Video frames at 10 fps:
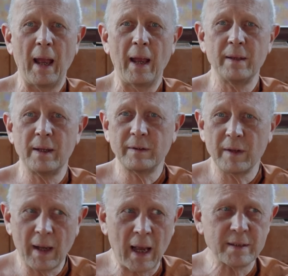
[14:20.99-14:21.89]
and then
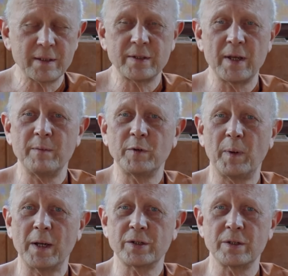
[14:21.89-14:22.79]
ask the same
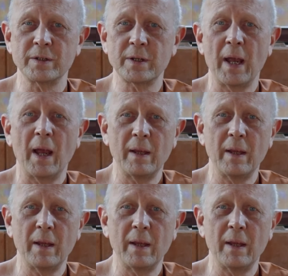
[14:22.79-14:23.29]
questions,